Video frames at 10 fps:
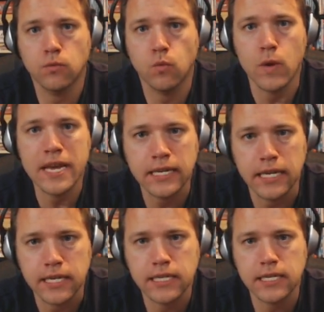
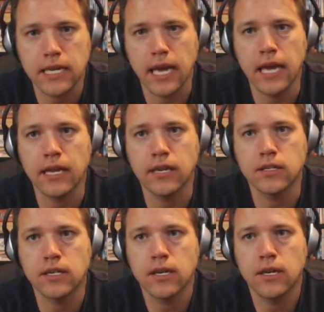weakness
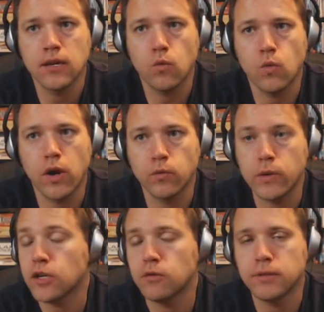and what
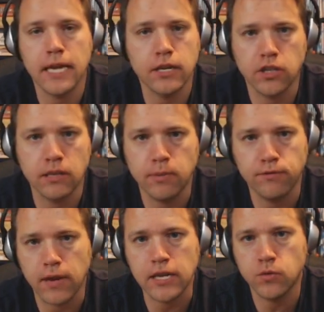we could potentially be
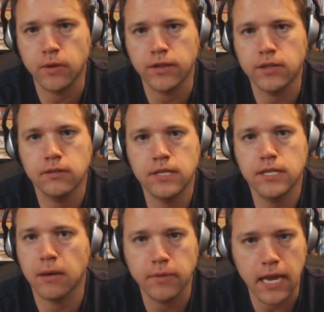faced with
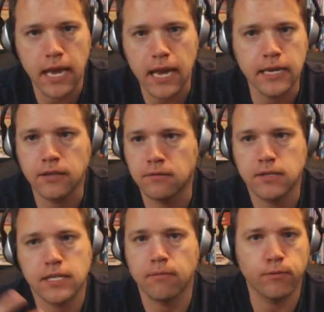someday in
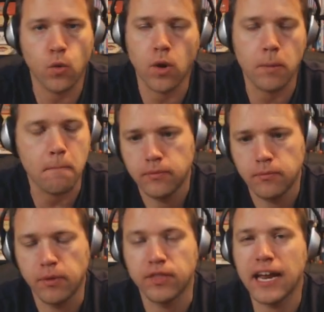some form.
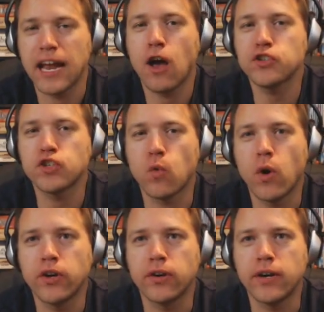But then I also
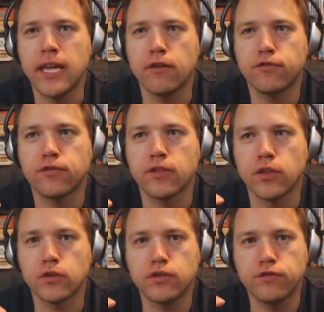wonder if
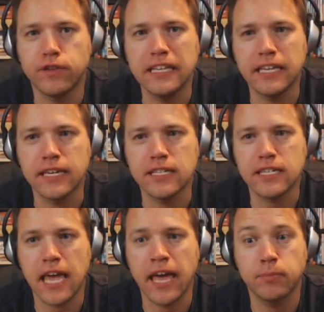those
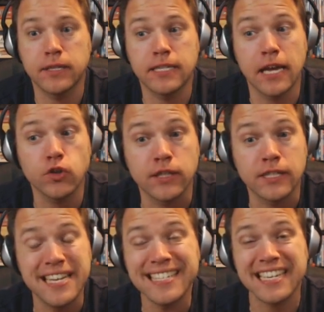feelings and potential
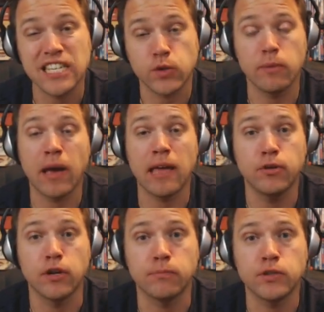distance we might
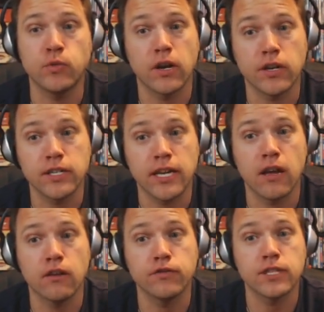put between
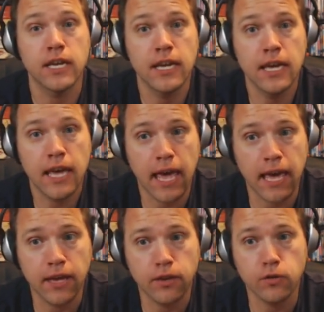ourselves
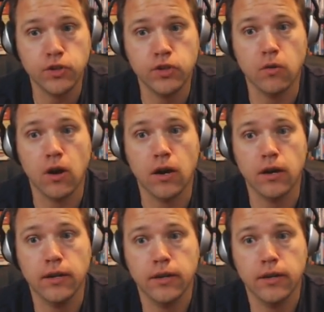and those who are